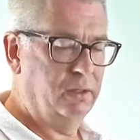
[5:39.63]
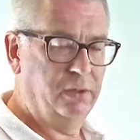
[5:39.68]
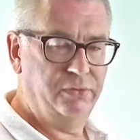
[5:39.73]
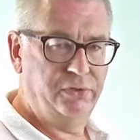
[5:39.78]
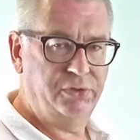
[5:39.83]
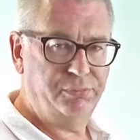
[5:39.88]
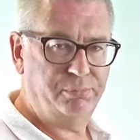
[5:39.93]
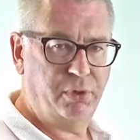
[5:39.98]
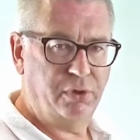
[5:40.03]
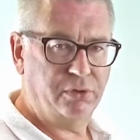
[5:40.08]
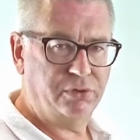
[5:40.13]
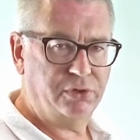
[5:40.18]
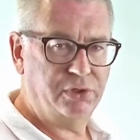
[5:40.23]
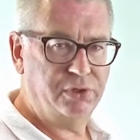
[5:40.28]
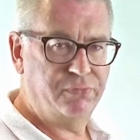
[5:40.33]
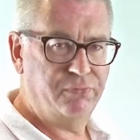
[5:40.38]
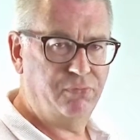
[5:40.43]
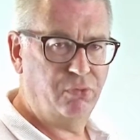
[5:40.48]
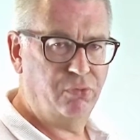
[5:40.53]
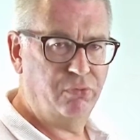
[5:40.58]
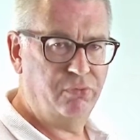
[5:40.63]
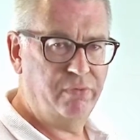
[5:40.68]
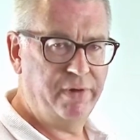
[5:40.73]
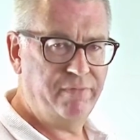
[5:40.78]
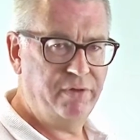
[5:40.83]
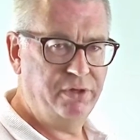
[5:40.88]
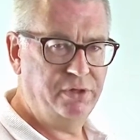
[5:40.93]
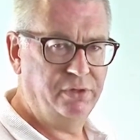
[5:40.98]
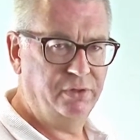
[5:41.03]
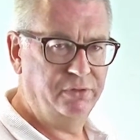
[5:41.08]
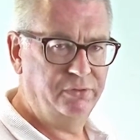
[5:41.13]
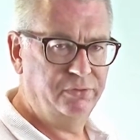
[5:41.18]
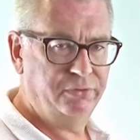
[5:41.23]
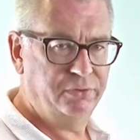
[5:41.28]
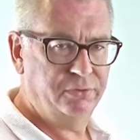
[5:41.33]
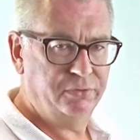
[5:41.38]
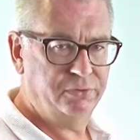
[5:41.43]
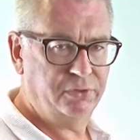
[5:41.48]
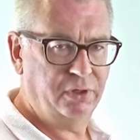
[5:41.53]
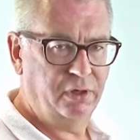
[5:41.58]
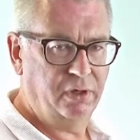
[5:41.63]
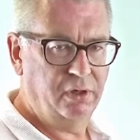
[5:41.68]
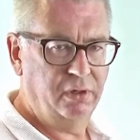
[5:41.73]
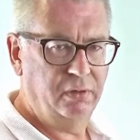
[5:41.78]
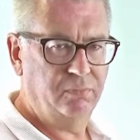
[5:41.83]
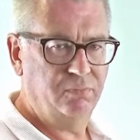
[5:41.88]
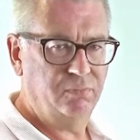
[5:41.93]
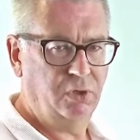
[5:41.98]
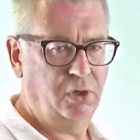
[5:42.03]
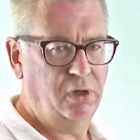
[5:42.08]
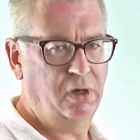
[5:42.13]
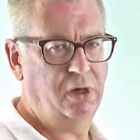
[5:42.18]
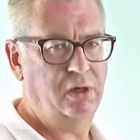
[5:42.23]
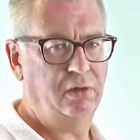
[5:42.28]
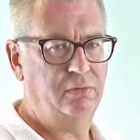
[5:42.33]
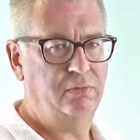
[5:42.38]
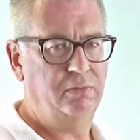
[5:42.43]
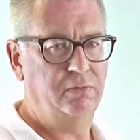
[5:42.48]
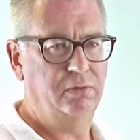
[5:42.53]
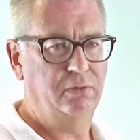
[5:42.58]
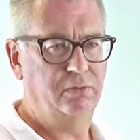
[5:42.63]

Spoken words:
This box is for revenues. So I